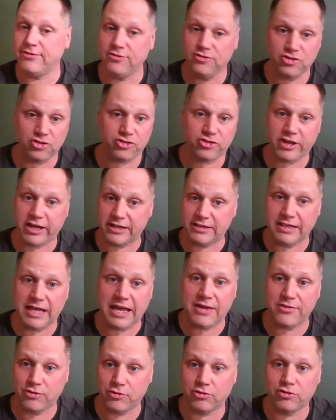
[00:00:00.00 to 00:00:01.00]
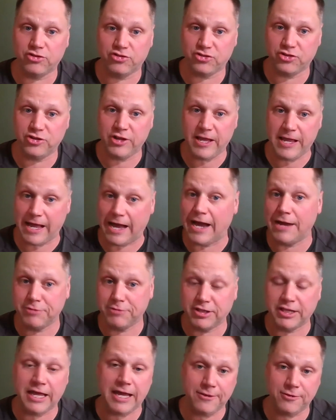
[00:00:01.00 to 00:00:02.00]
just like landlords today. I'm a
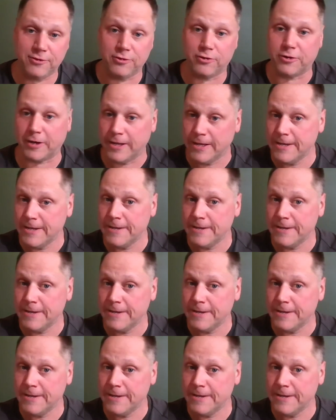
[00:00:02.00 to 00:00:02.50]
landlord.